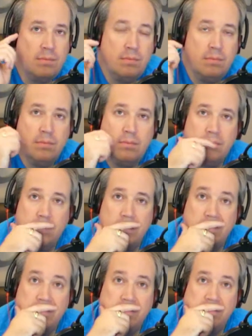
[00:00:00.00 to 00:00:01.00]

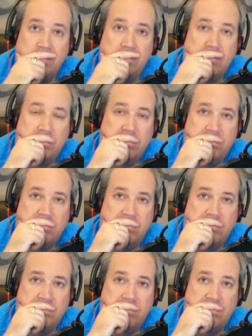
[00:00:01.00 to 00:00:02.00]

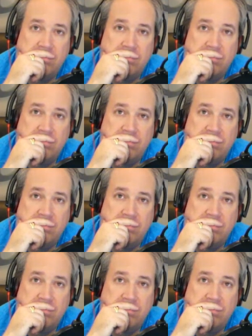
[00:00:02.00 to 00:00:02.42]
(silent)